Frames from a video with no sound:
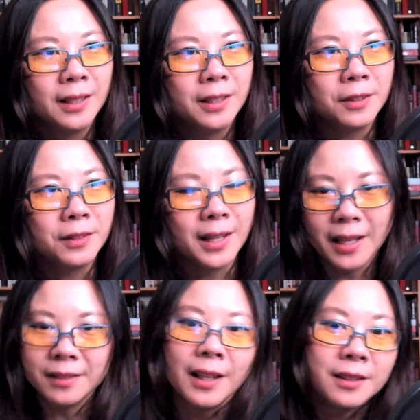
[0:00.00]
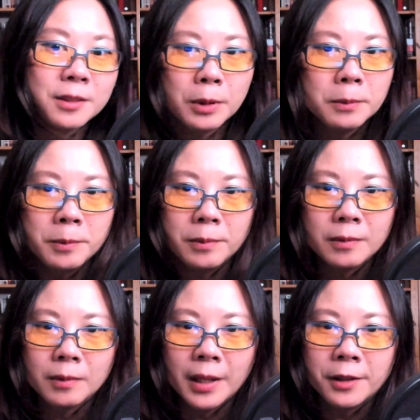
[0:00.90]
that's the problem
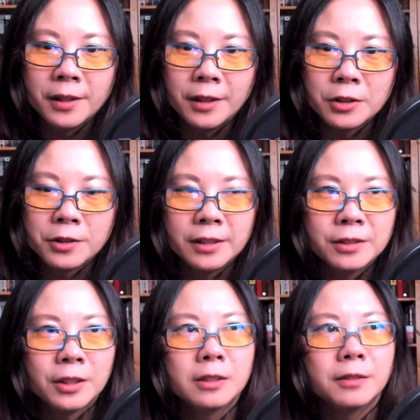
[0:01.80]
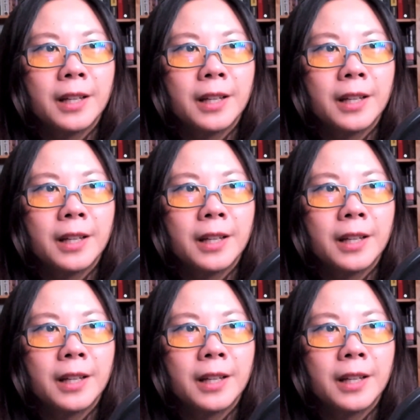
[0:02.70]
area that you're trying to solve.